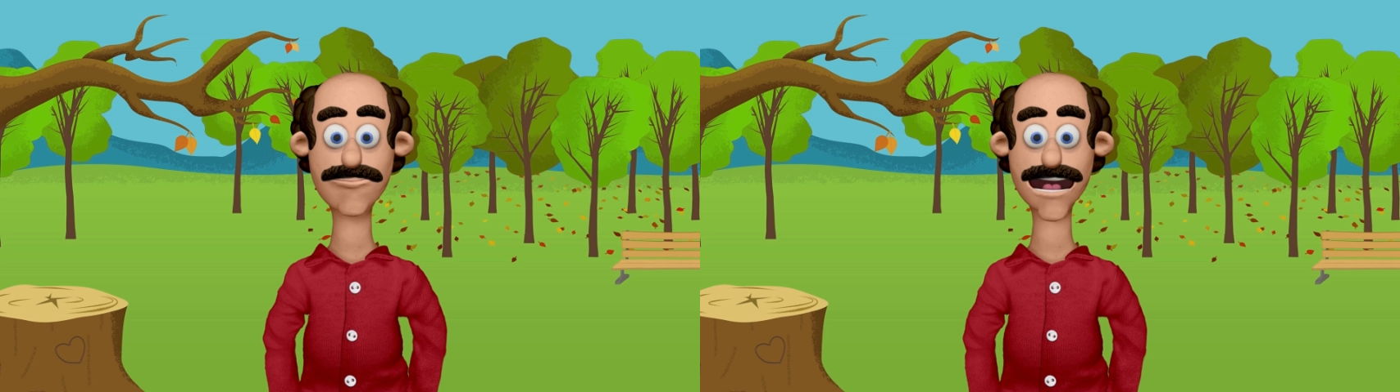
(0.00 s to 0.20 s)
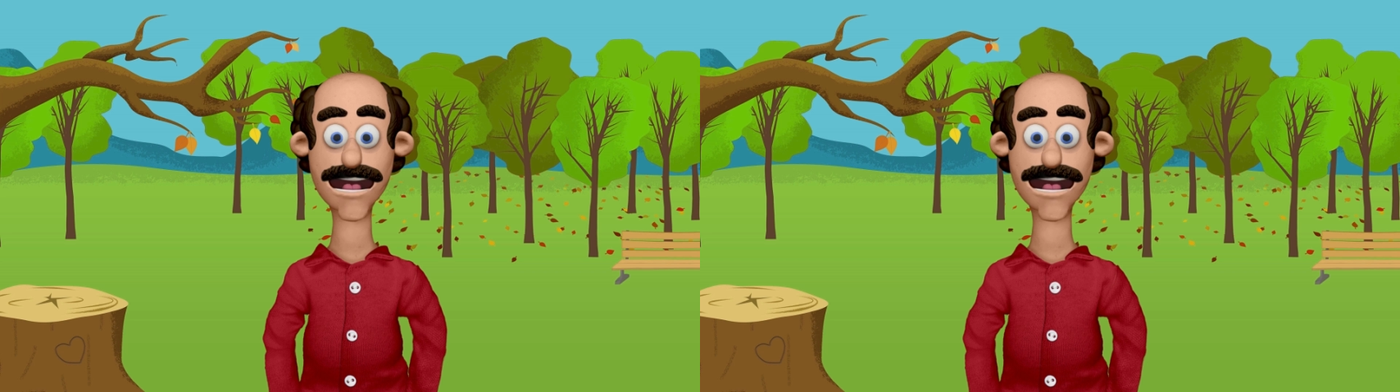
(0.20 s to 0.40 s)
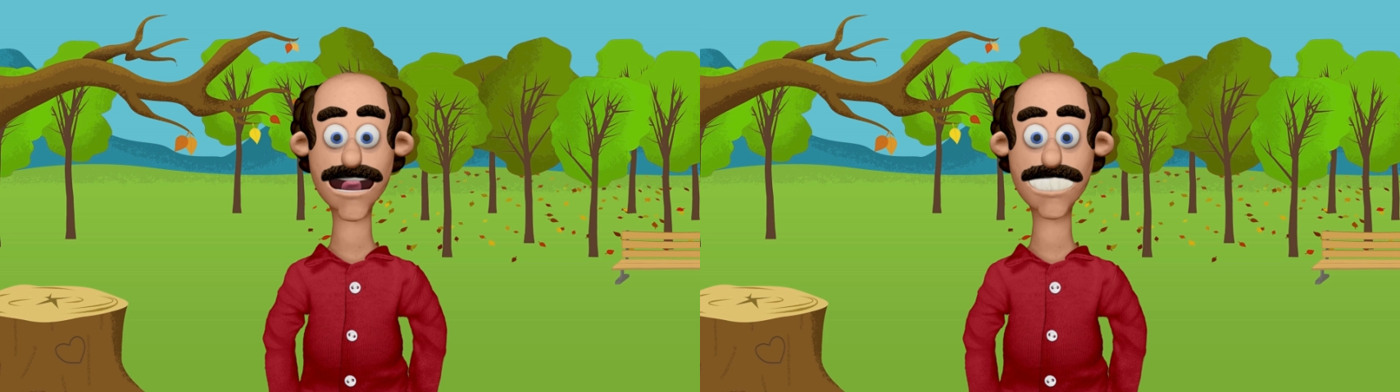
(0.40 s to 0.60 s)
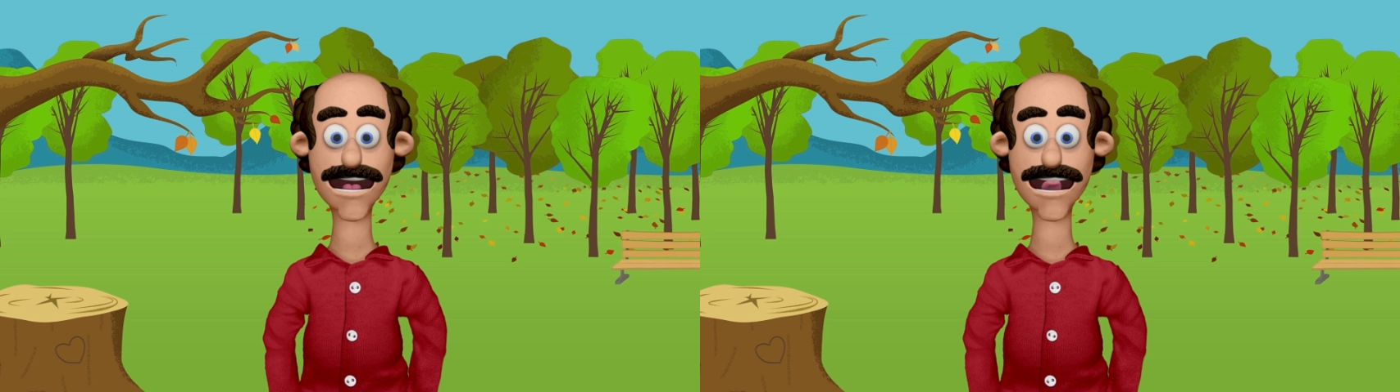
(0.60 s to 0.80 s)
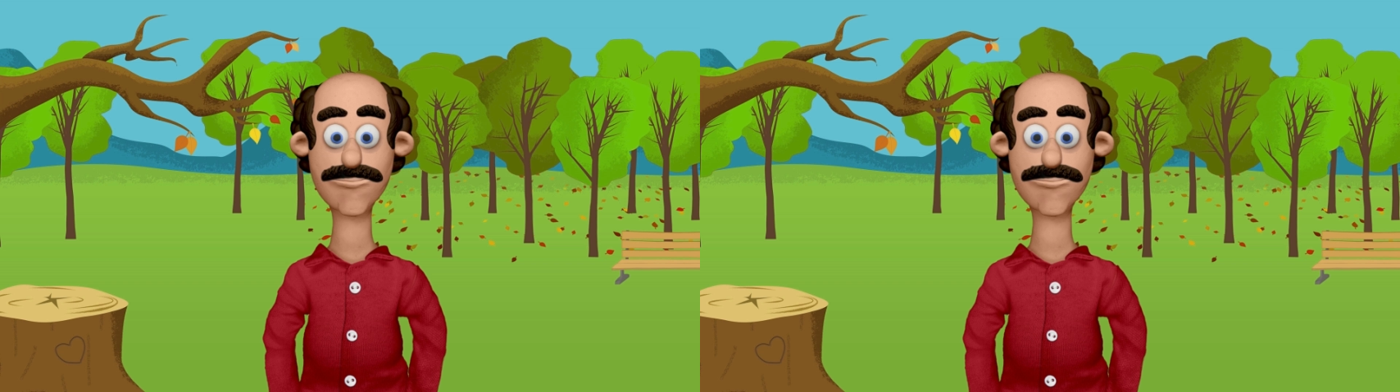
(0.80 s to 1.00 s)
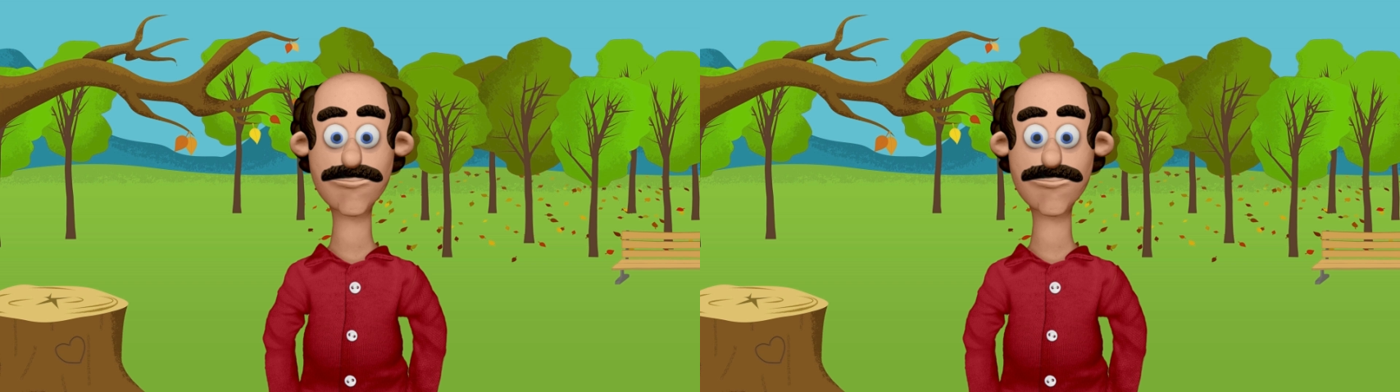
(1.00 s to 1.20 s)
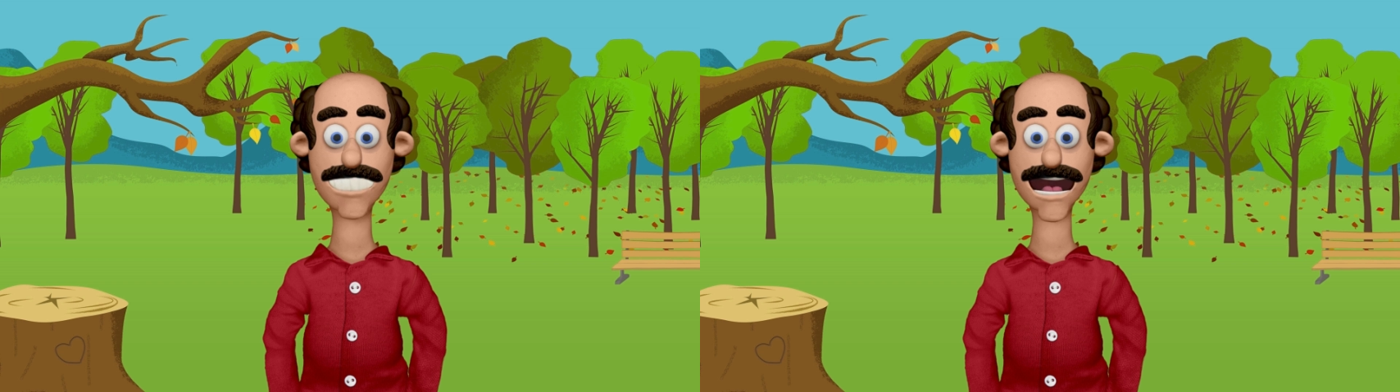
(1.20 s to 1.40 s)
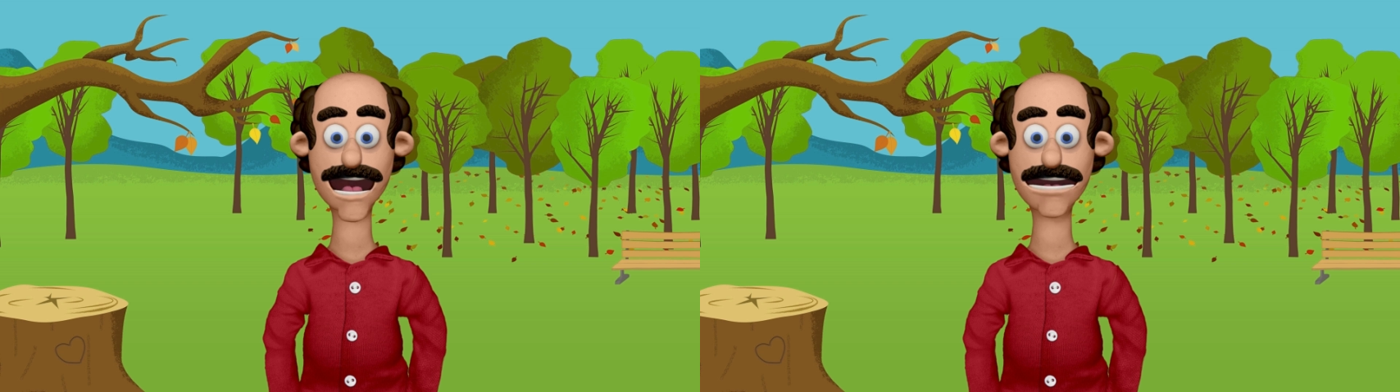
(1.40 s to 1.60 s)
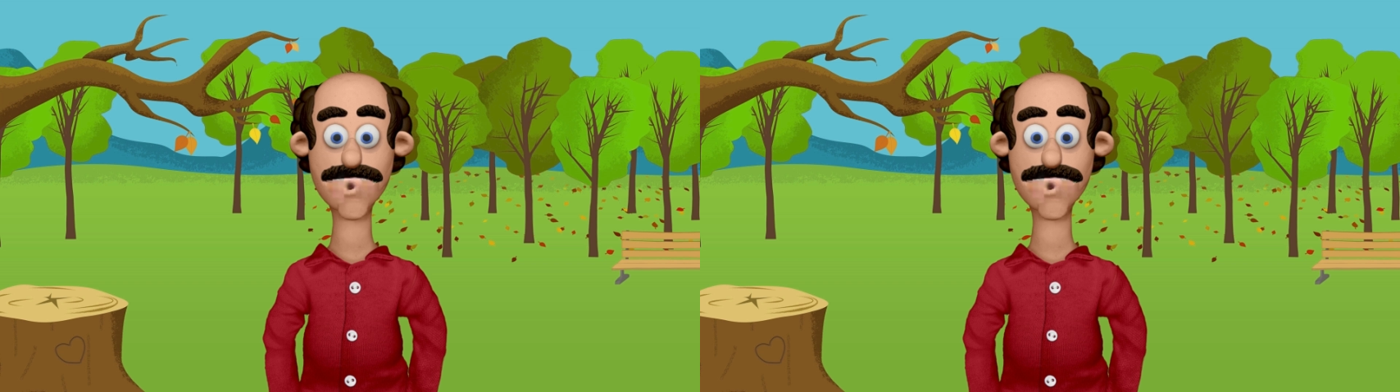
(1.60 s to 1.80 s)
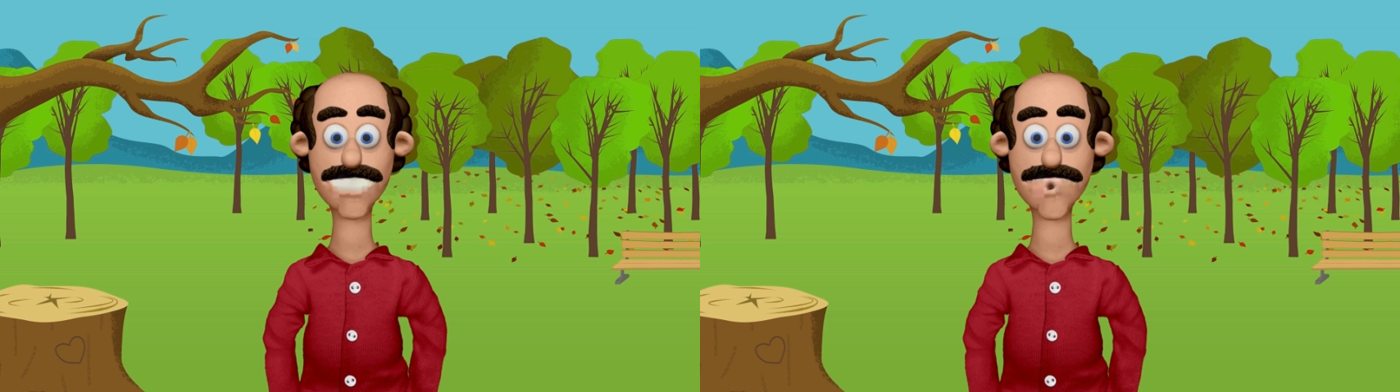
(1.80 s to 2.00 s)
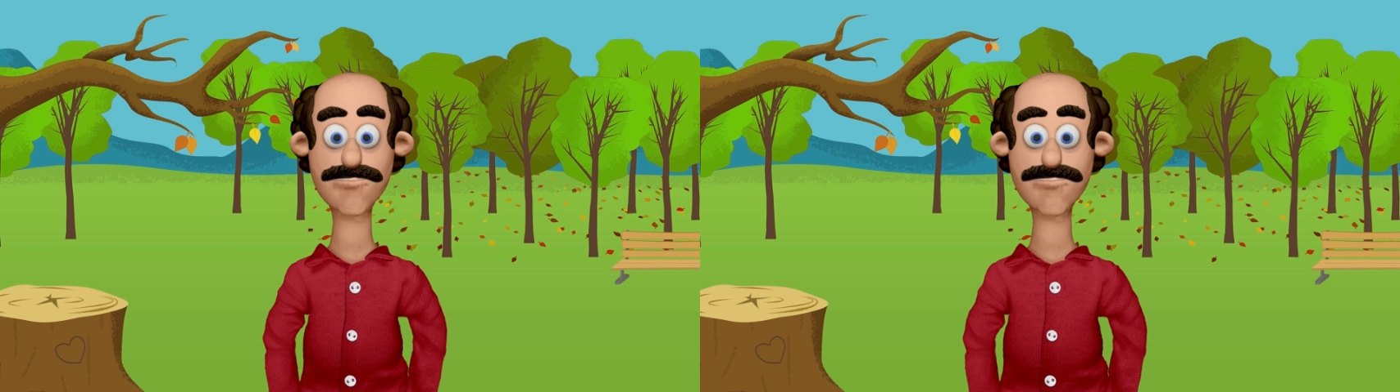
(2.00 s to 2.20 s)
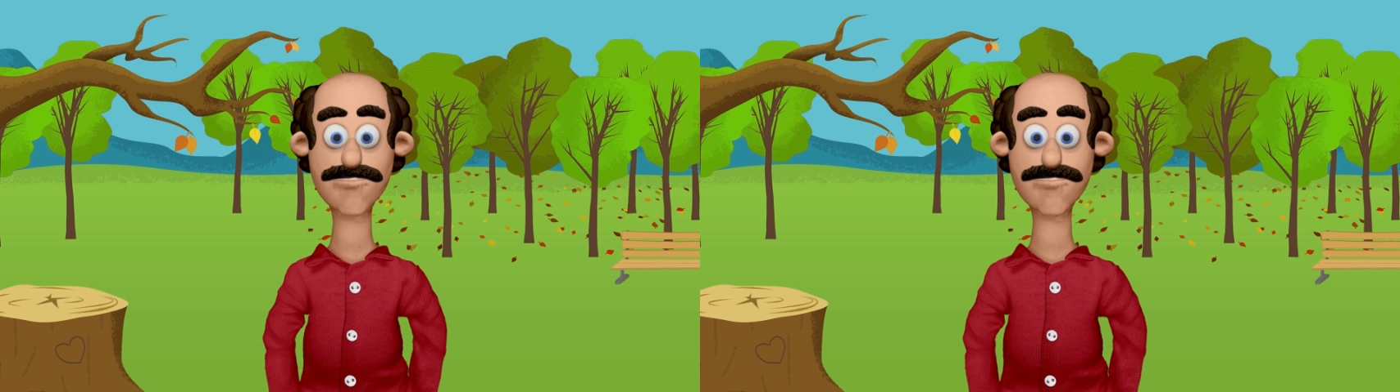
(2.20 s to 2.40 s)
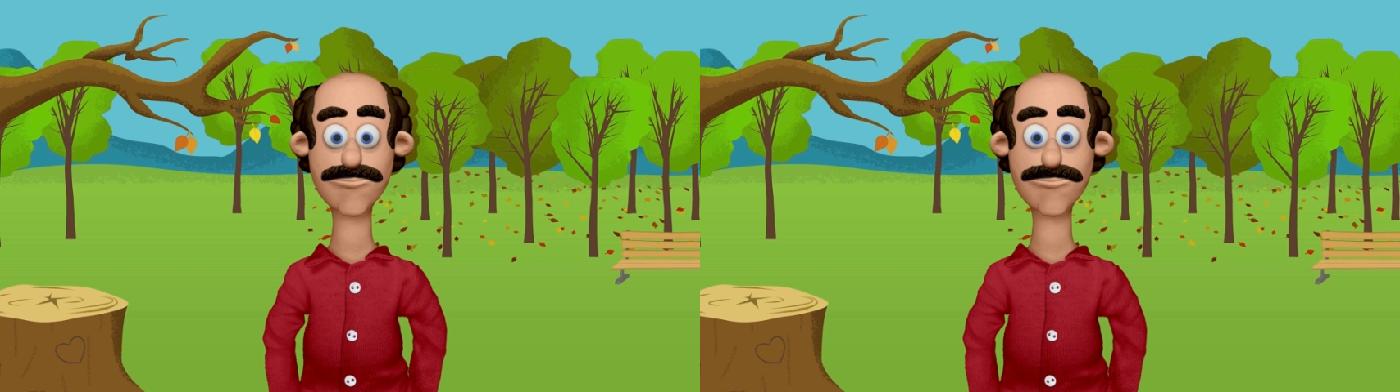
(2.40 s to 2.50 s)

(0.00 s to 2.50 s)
the dog jumped, which can be true or not.